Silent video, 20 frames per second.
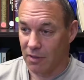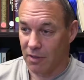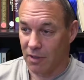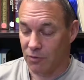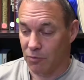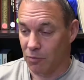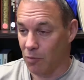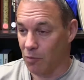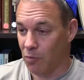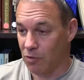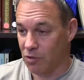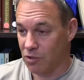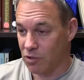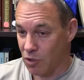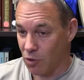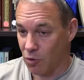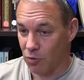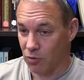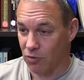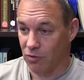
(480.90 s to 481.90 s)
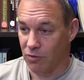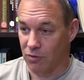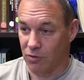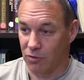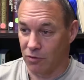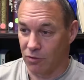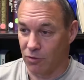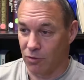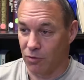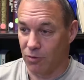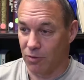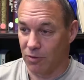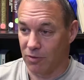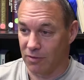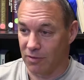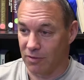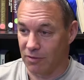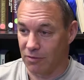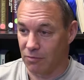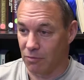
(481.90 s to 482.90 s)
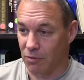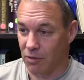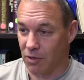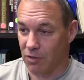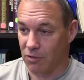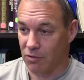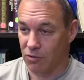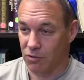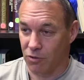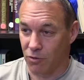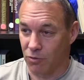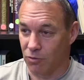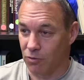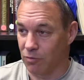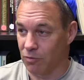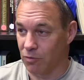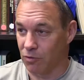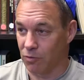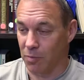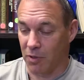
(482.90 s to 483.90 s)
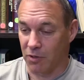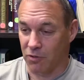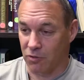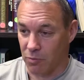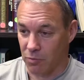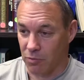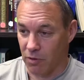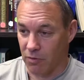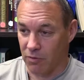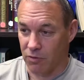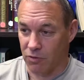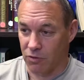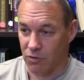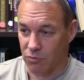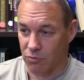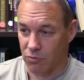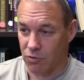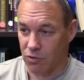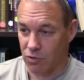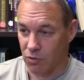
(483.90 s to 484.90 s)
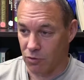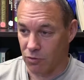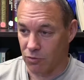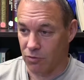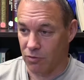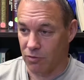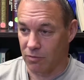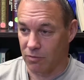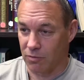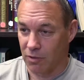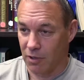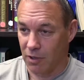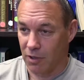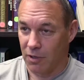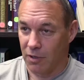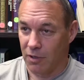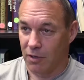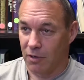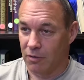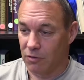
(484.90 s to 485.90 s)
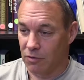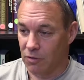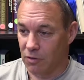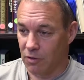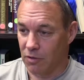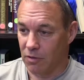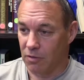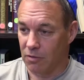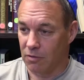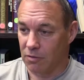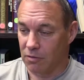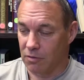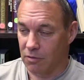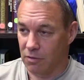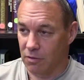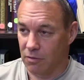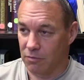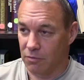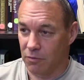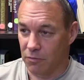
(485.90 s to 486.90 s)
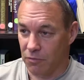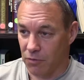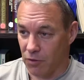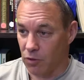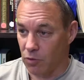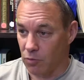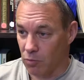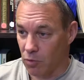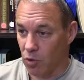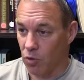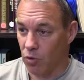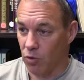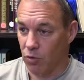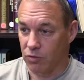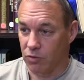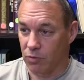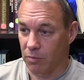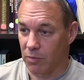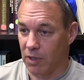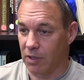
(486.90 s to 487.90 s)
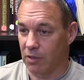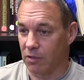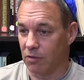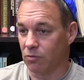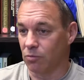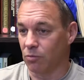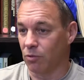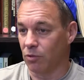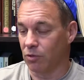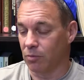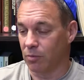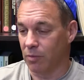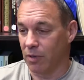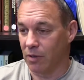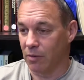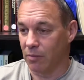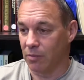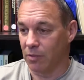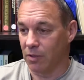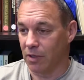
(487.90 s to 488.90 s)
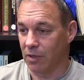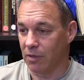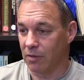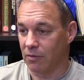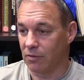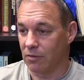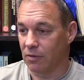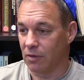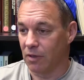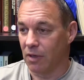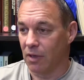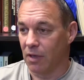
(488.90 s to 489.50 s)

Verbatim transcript: That's what we're chosen to do. It's, it's, we're not chosen for special privileges. We're chosen to, to fulfill a role to make this world a better place.